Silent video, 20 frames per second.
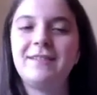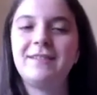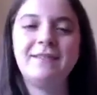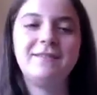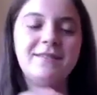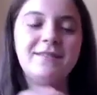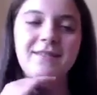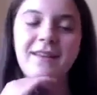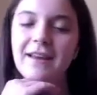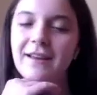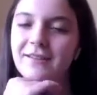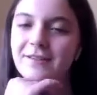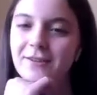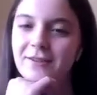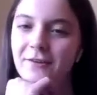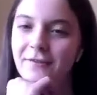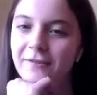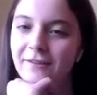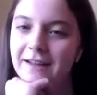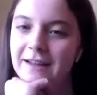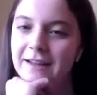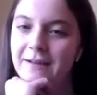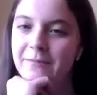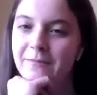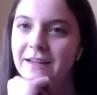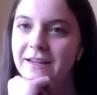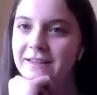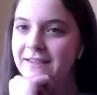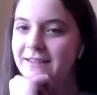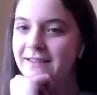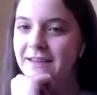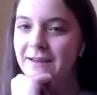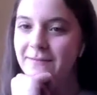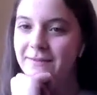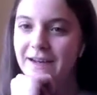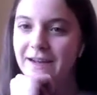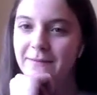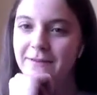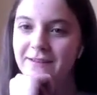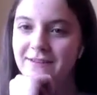It's like so funny, but at the
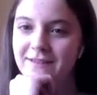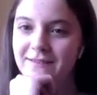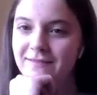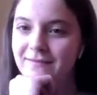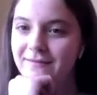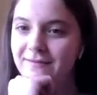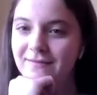same time,